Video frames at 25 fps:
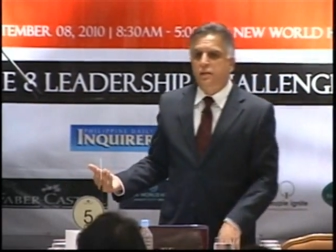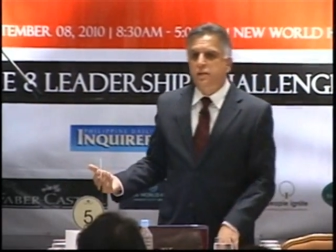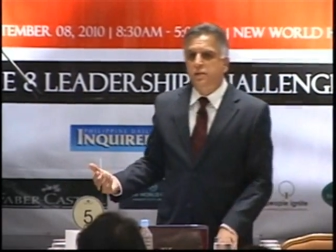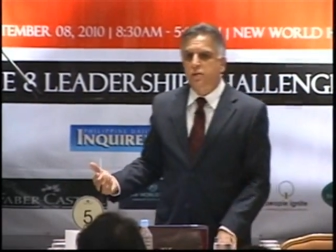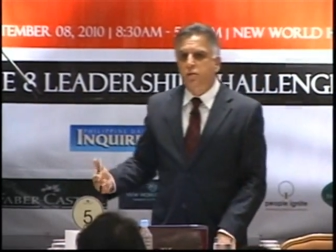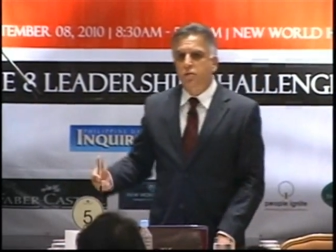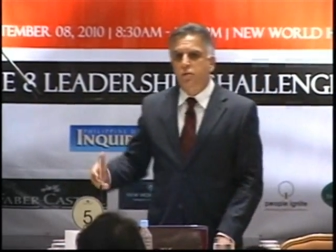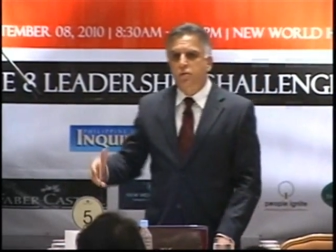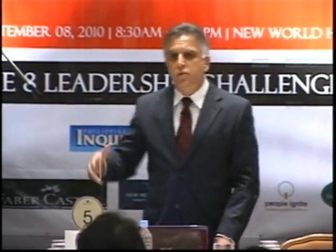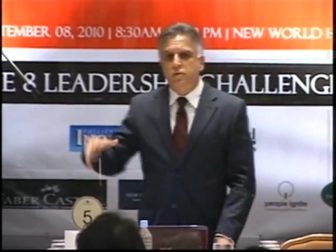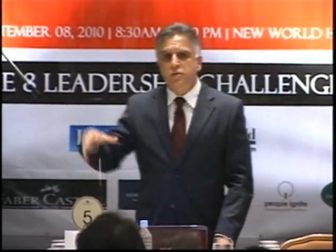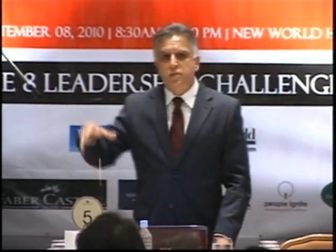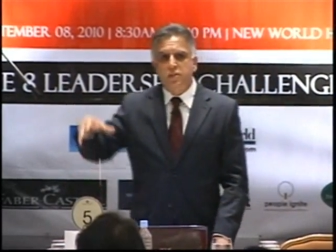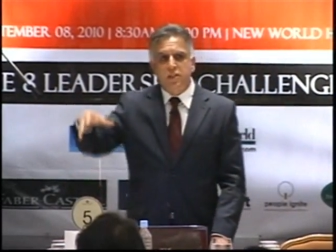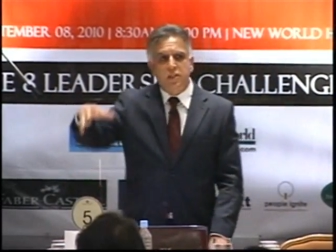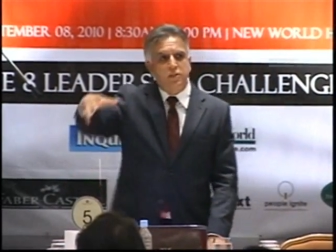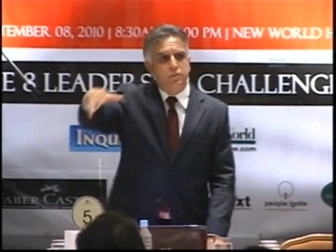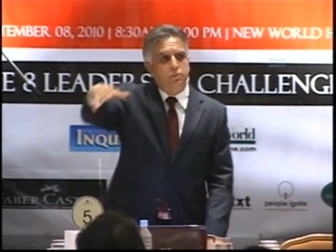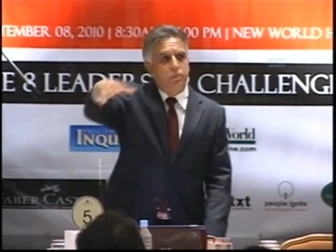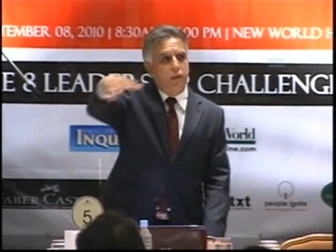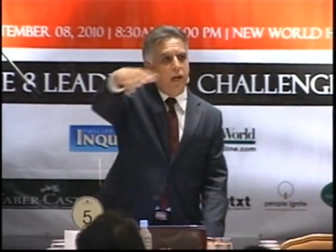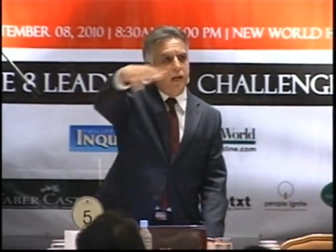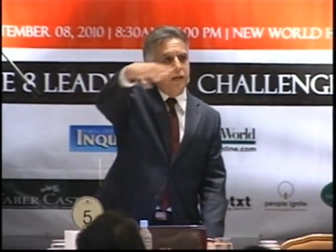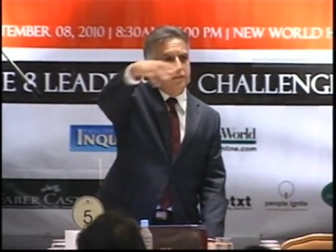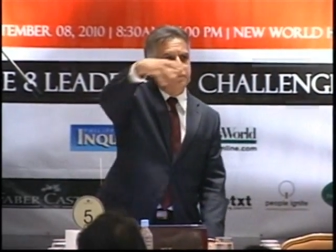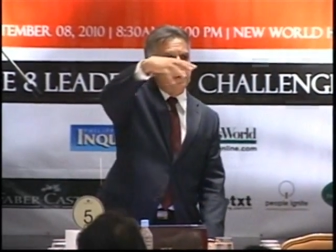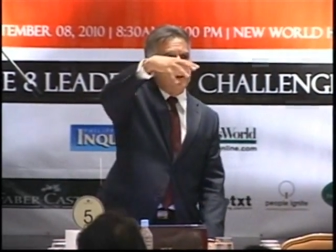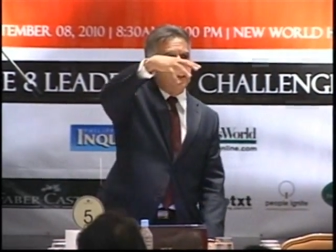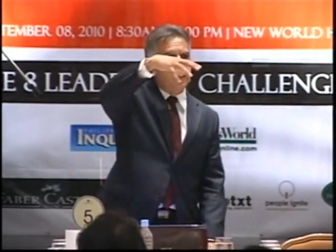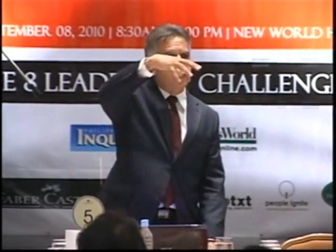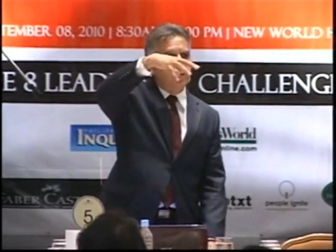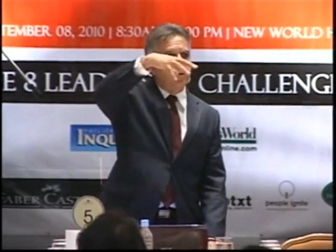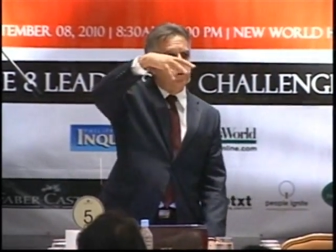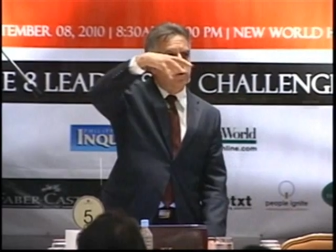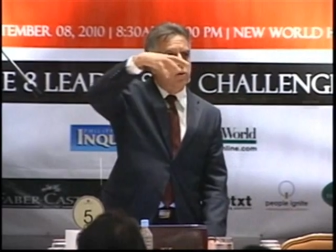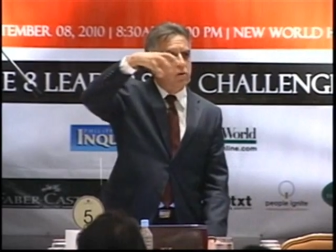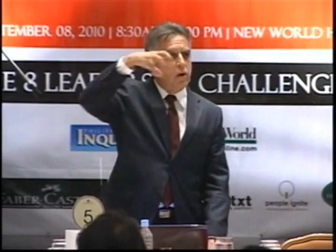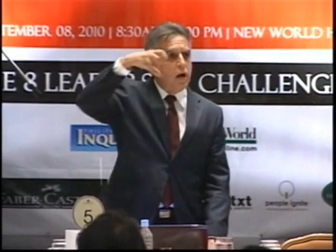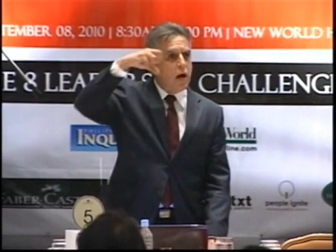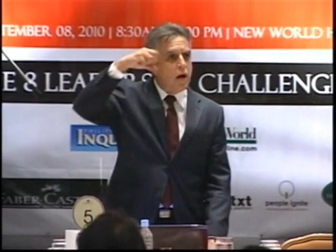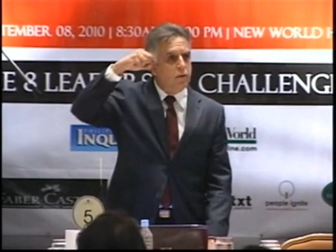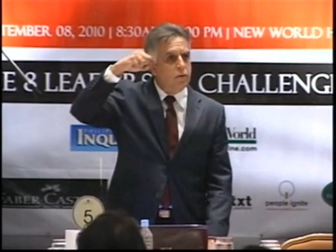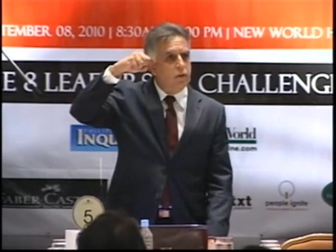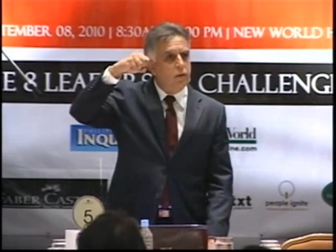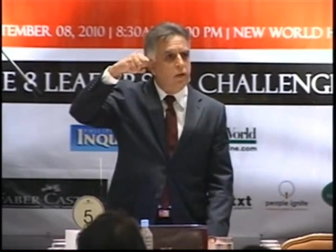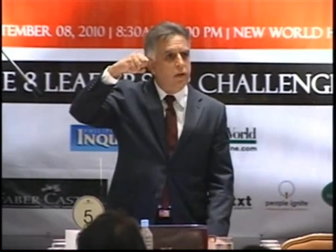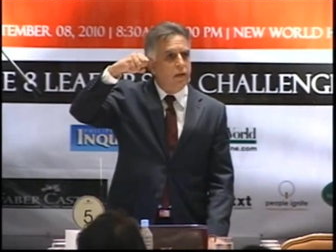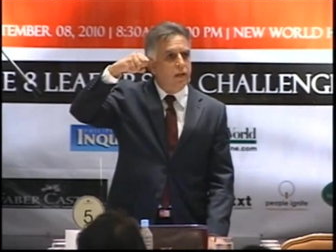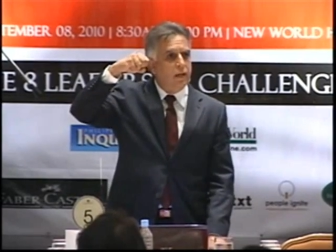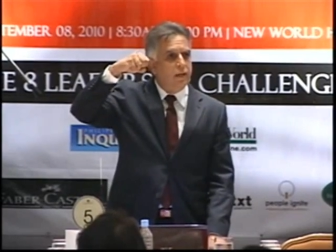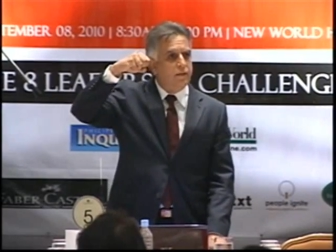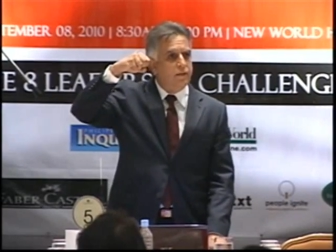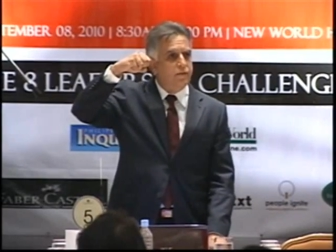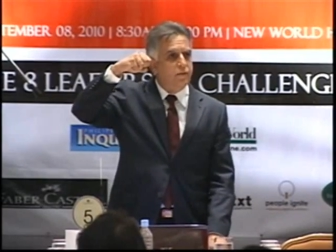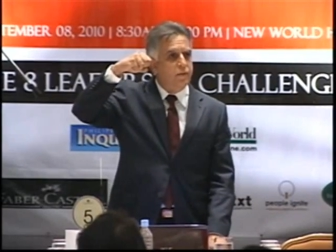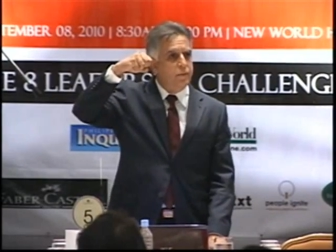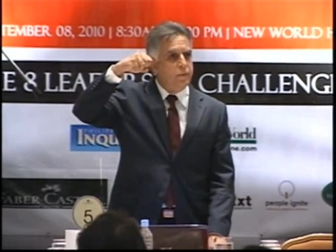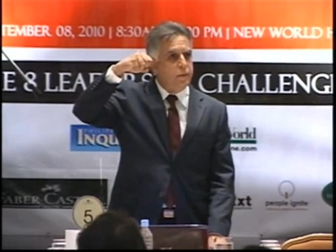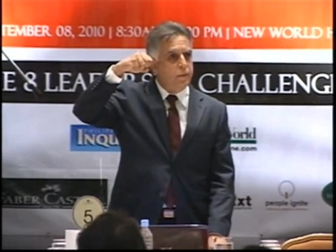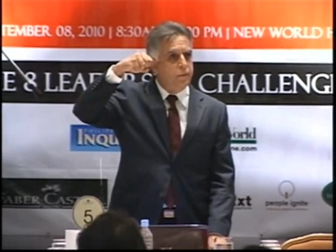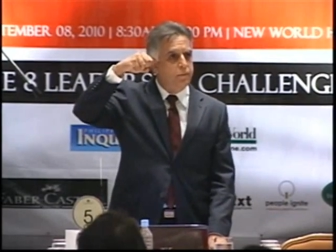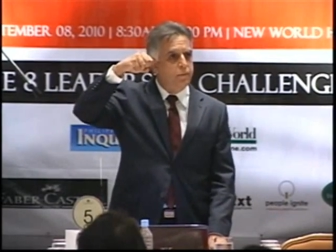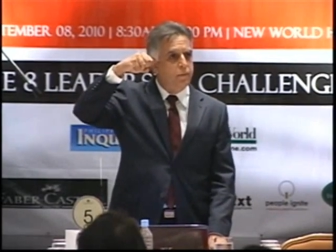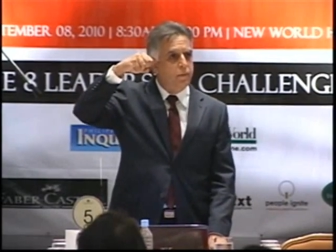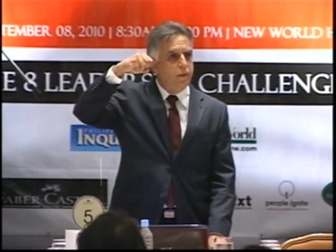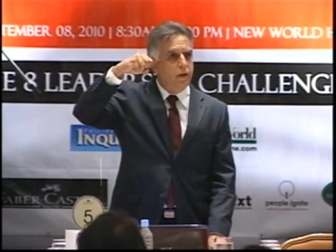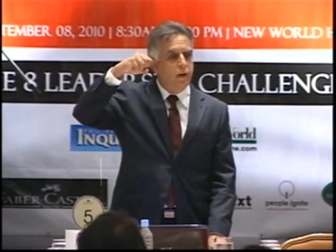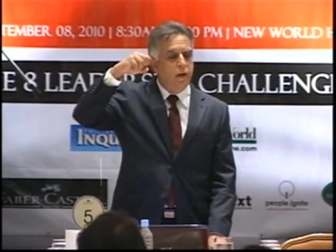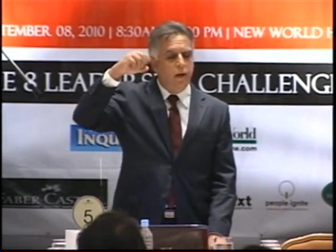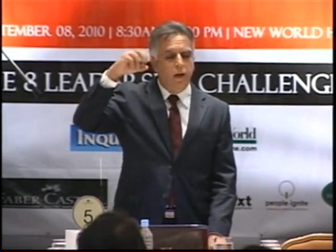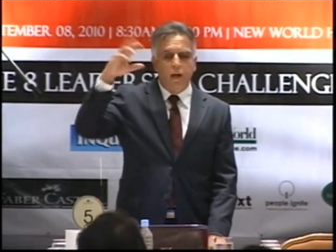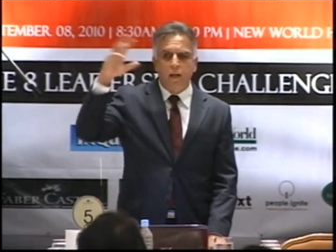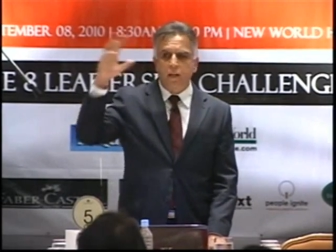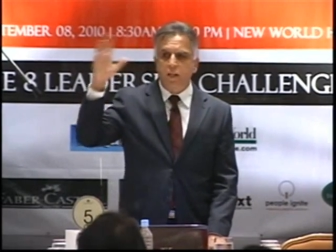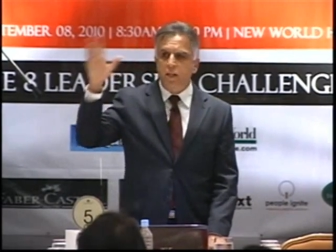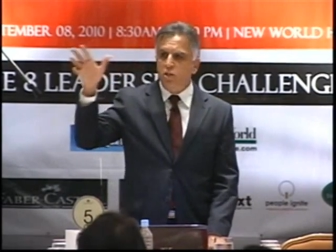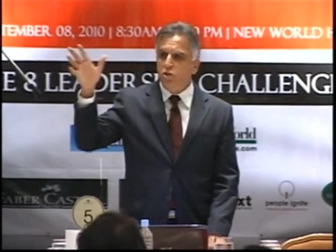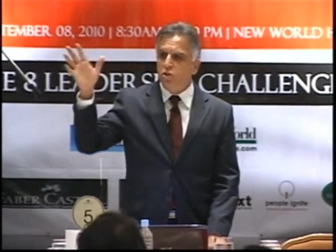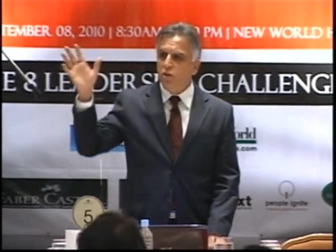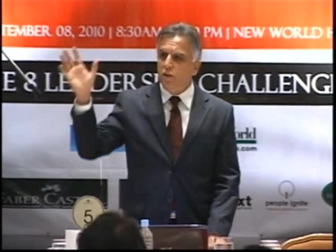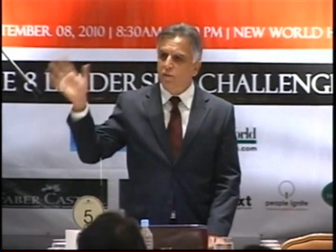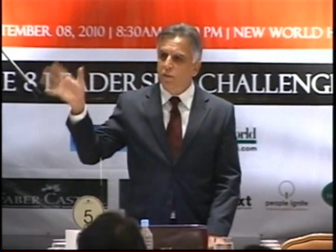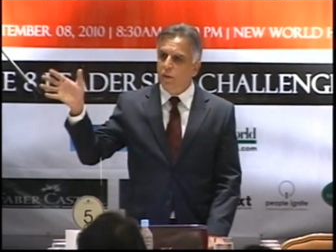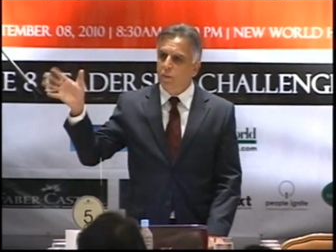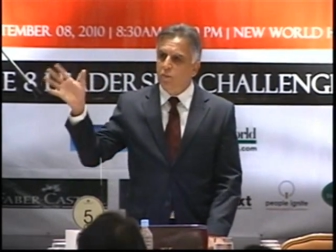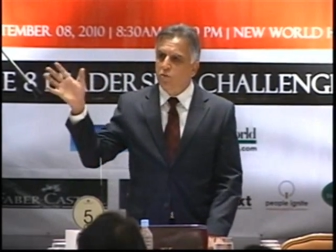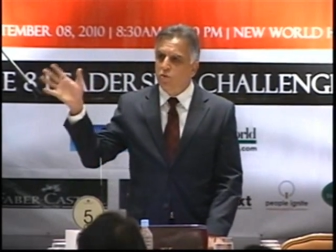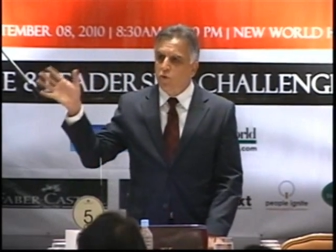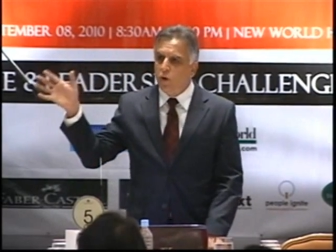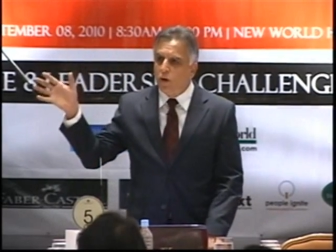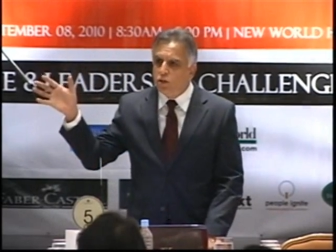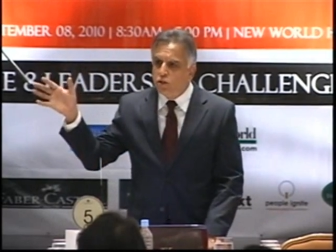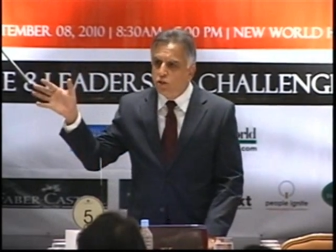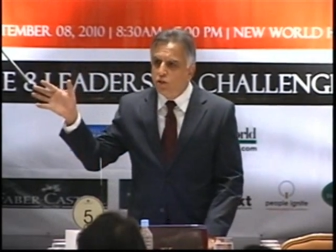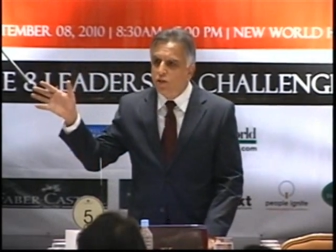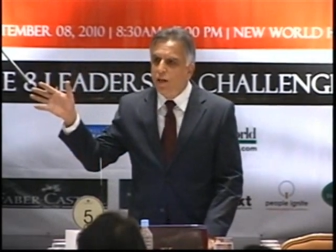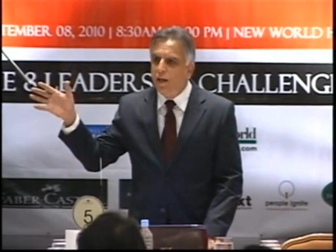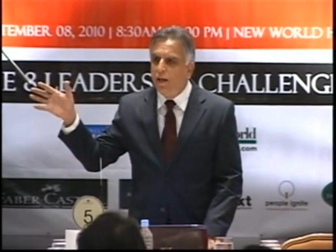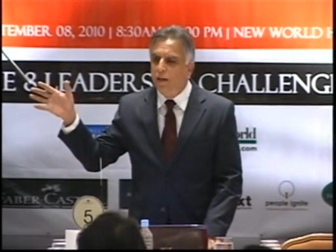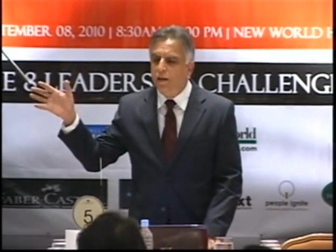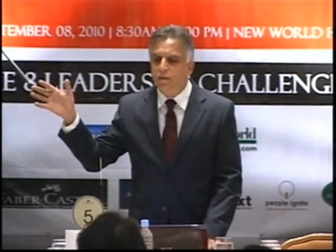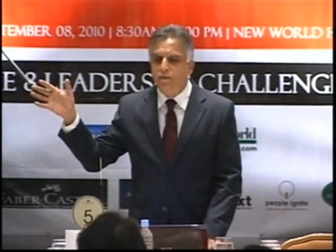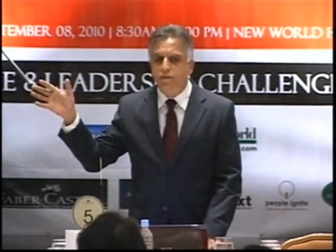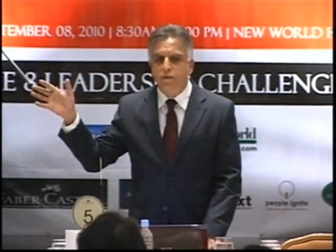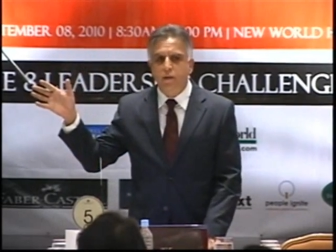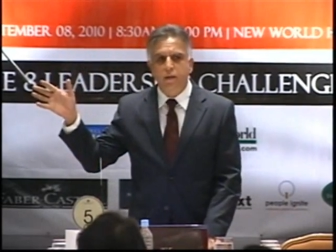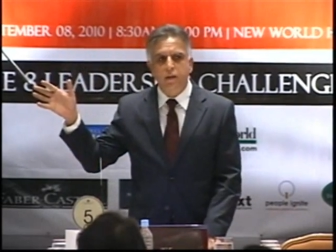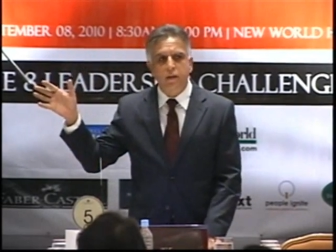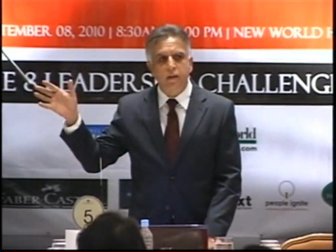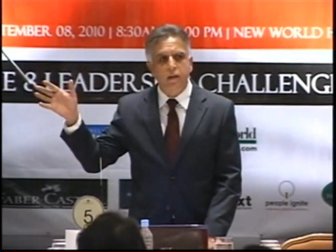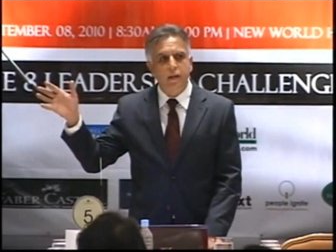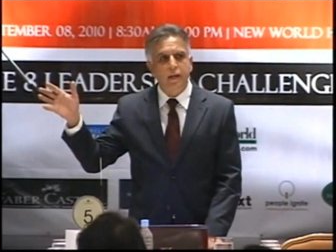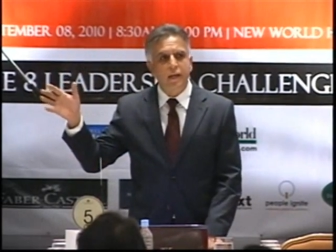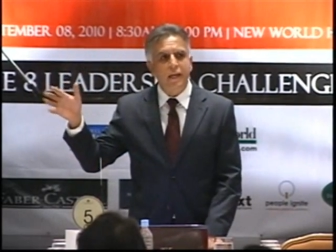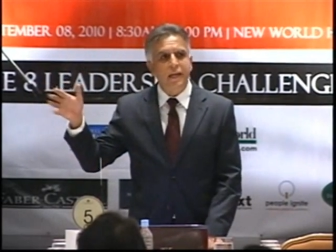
So 6 blind men go around the elephant, and each of them touch the elephant.